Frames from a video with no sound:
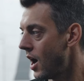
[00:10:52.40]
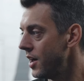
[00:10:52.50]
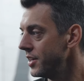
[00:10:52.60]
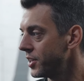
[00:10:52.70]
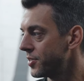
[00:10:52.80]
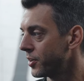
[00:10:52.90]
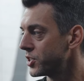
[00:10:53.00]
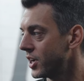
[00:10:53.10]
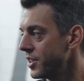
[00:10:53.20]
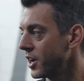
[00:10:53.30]
I think the
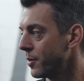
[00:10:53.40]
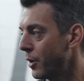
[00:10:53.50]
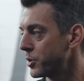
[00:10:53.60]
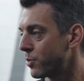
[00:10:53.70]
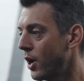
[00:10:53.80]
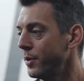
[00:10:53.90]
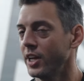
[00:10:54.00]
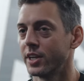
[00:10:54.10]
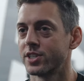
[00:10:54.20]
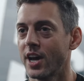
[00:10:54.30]
first thing I think about is probably
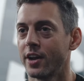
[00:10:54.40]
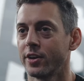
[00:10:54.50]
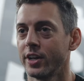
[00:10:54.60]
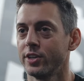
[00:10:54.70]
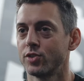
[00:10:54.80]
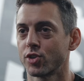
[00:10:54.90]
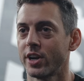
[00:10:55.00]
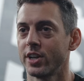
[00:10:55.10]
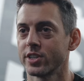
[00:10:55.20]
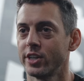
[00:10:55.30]
like Saturday
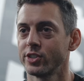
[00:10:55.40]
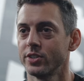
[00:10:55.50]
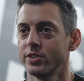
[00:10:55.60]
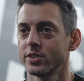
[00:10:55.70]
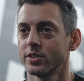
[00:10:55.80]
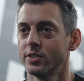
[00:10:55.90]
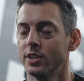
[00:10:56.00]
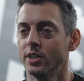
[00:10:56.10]
training sessions.